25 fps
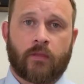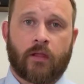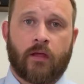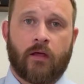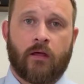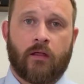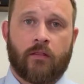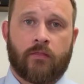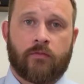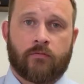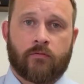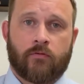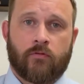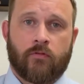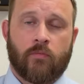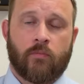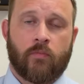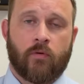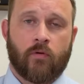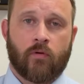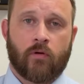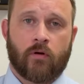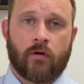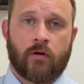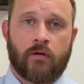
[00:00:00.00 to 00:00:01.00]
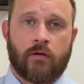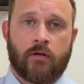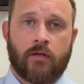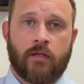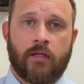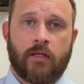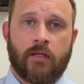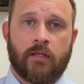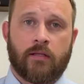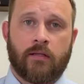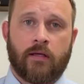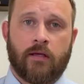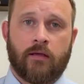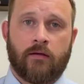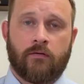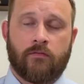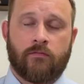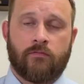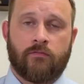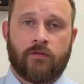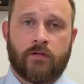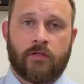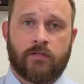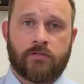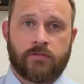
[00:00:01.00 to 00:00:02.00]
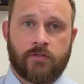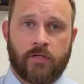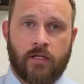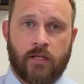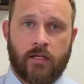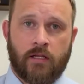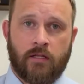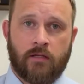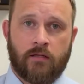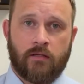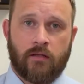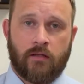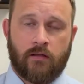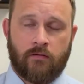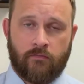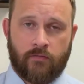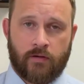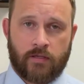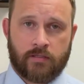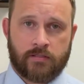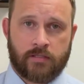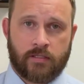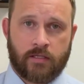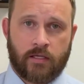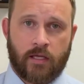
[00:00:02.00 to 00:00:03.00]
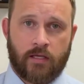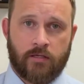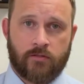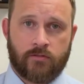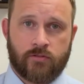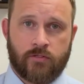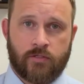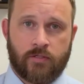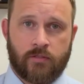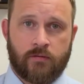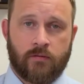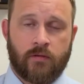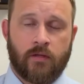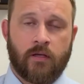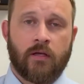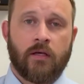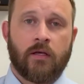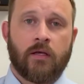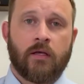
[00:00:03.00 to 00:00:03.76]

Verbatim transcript: uh, through the board and they have initiated an investigation.